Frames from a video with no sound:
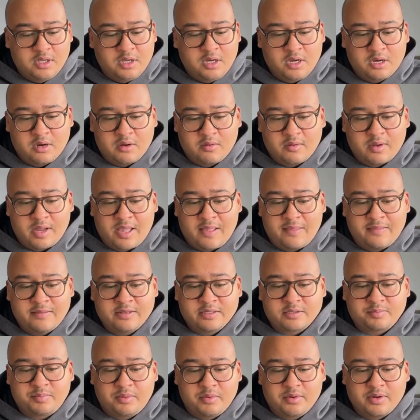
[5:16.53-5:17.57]
you know, at
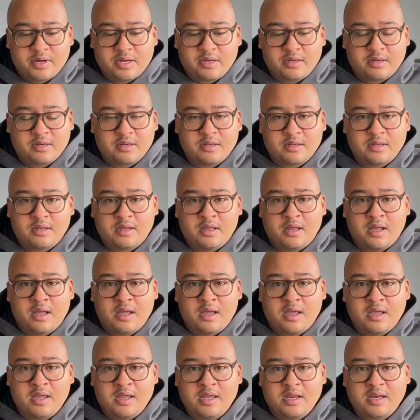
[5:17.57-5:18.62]
this point,
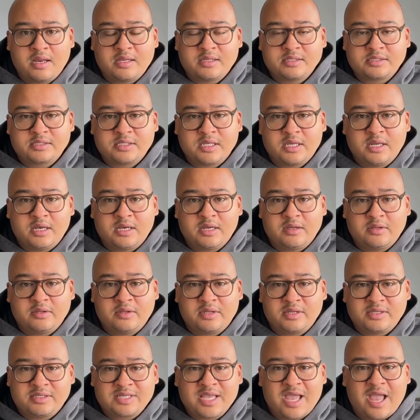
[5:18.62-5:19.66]

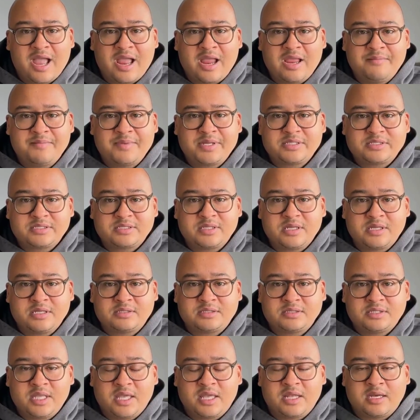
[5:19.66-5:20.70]
the time
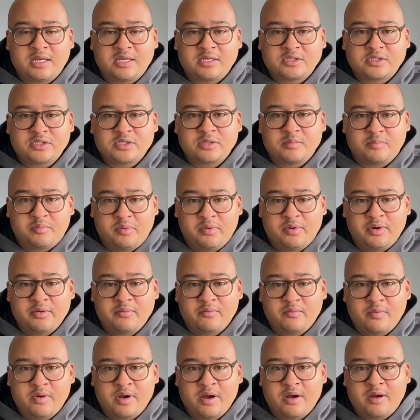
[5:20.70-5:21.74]
is getting to the
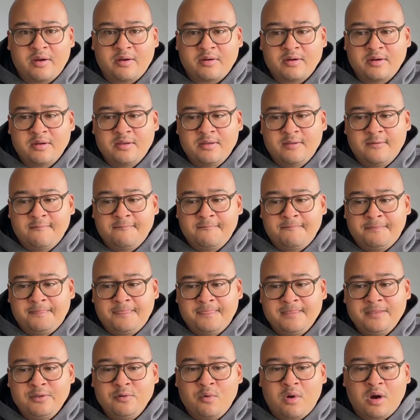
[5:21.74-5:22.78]
point where
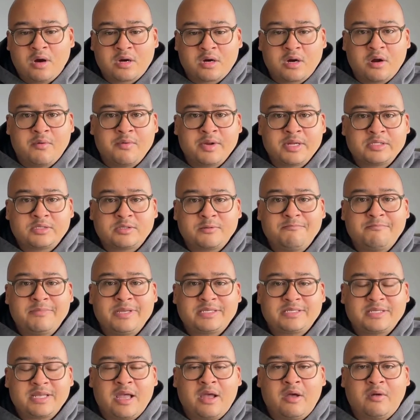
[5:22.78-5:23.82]
you are going to
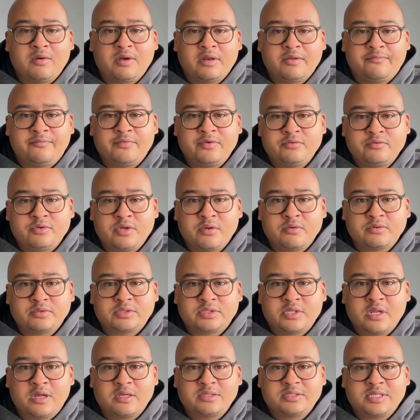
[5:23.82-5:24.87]
miss out if you don't
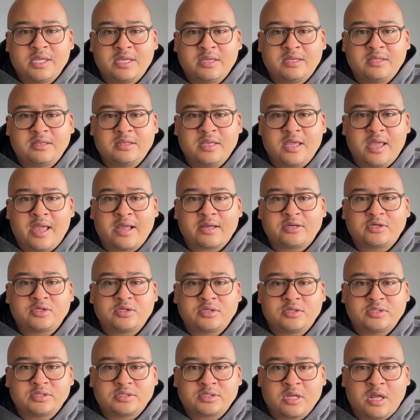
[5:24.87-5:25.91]
start taking the
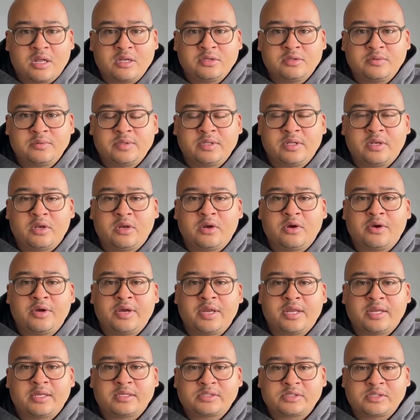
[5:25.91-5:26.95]
action and start doing the
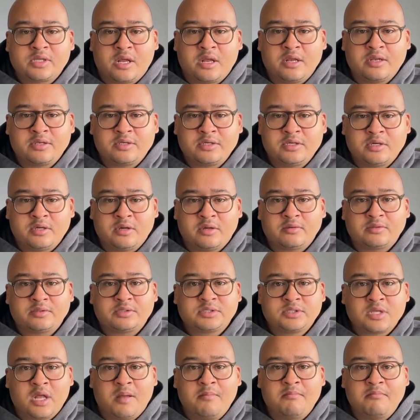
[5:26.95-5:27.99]
learning and
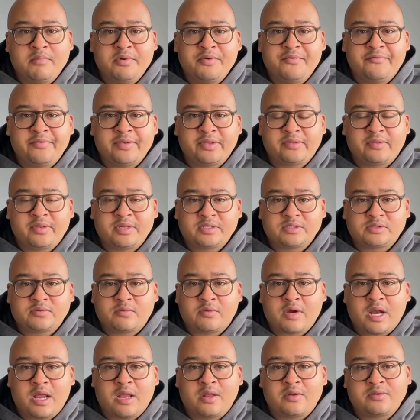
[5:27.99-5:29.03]
start moving things
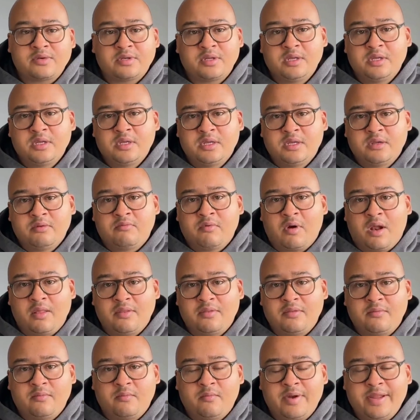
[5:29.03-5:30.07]
around
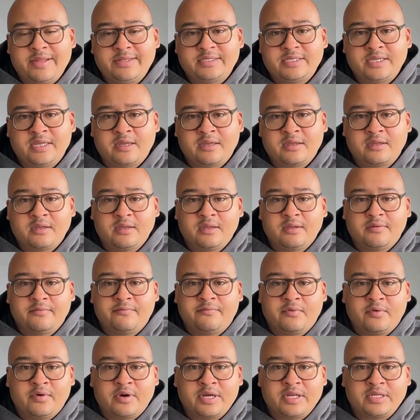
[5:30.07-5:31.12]
rather than waiting
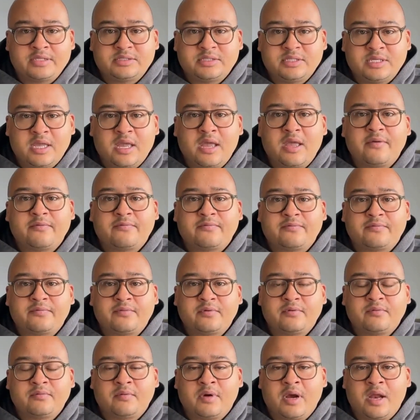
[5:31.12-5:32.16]
for an ETF,
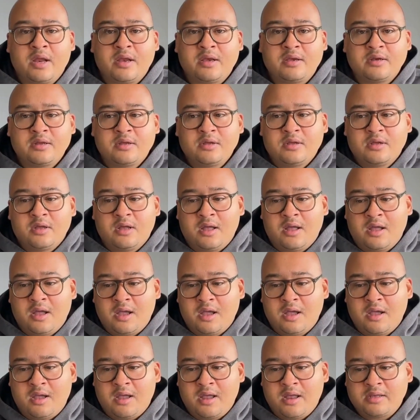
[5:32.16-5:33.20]
right?
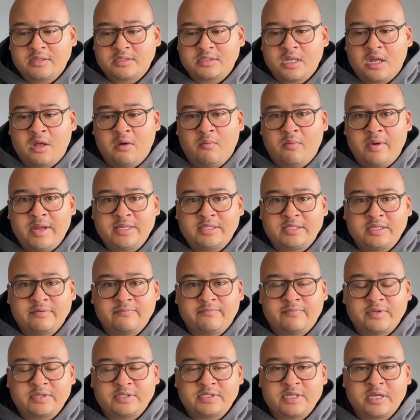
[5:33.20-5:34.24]
And start
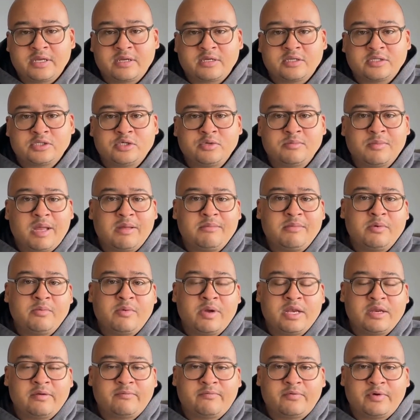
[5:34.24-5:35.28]
waiting for this thing. Because you might be
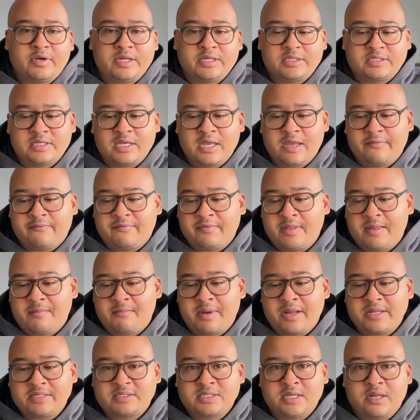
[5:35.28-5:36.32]
waiting for an ETF and that
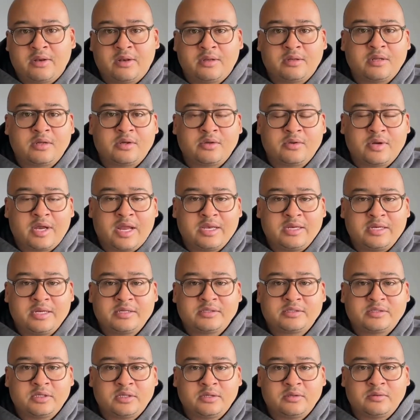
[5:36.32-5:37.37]
might sound like a good
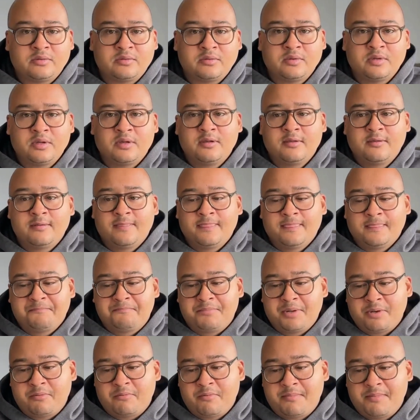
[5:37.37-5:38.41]
idea to you.
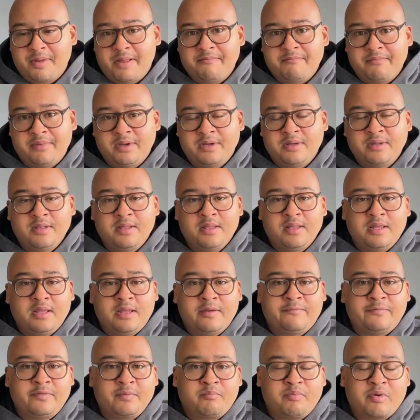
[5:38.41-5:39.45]
But remember,
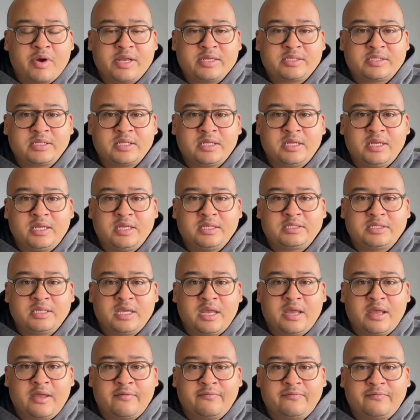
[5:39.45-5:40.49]
if the price of the
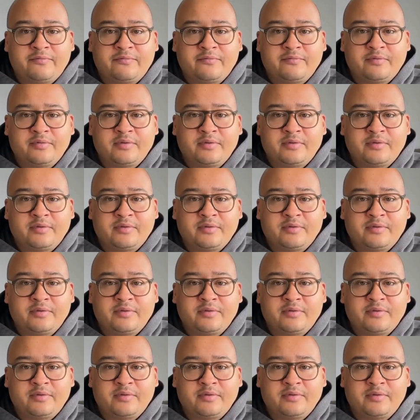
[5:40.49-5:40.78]
ETF,